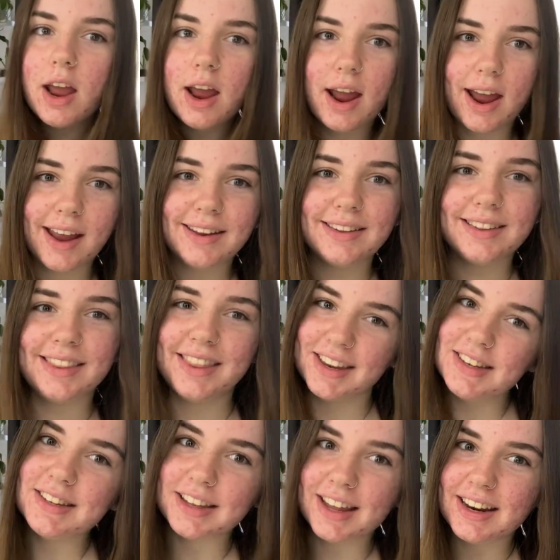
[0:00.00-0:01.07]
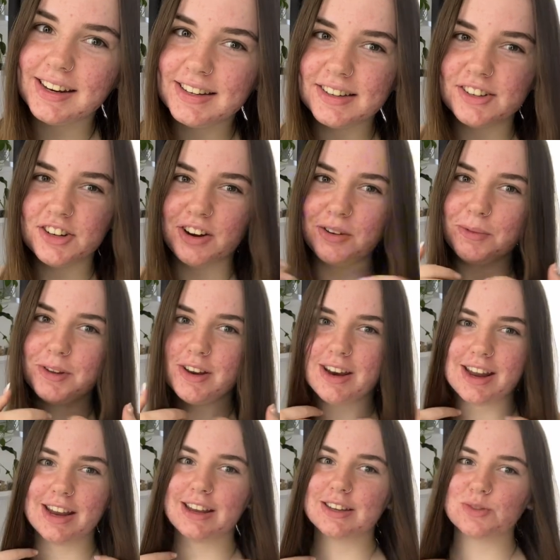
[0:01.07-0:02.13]
And this, ladies and gentlemen,
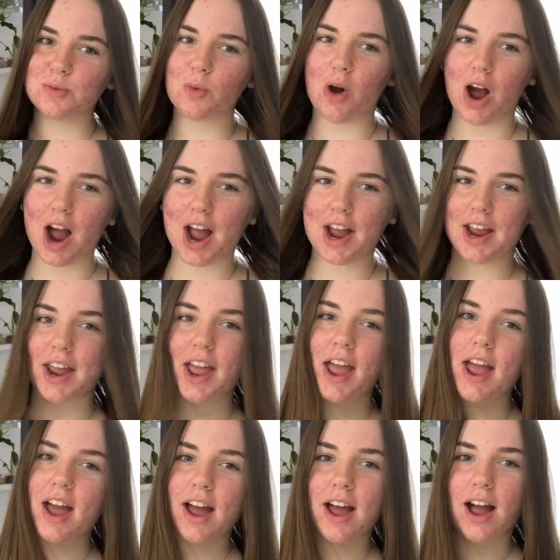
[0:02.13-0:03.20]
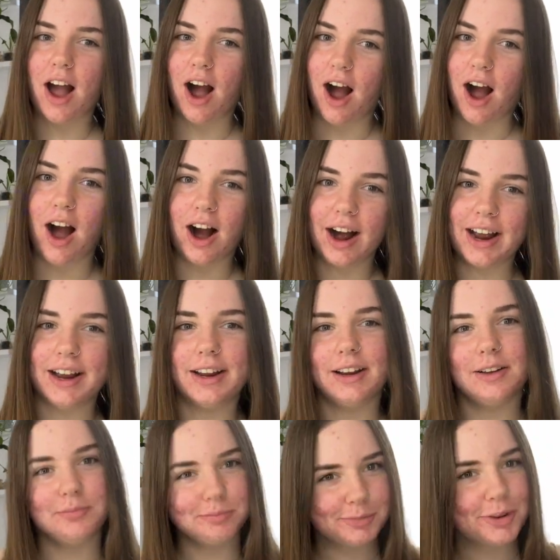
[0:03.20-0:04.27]
is why I
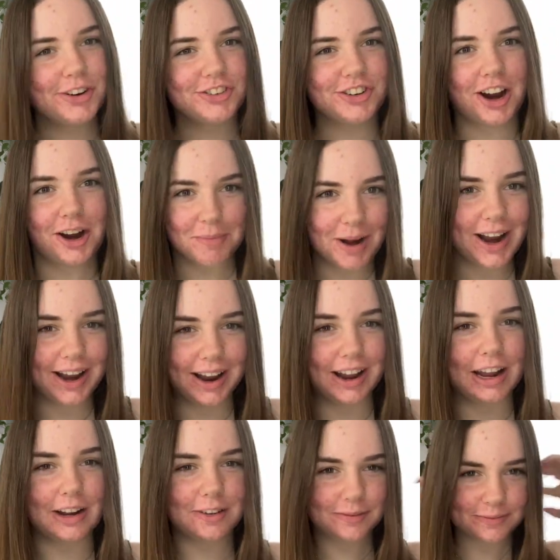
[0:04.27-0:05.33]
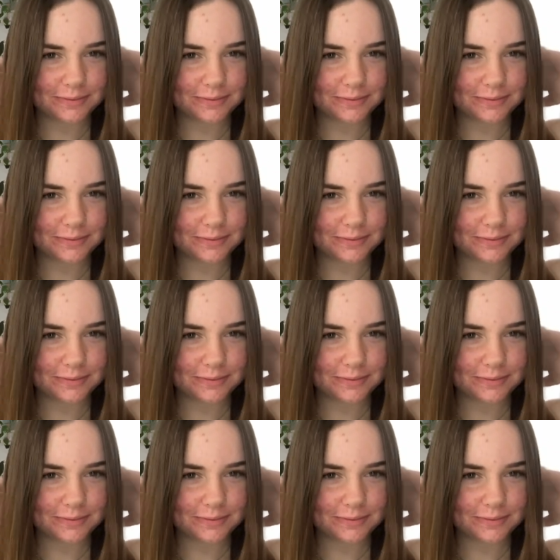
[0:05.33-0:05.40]
blow dry my hair.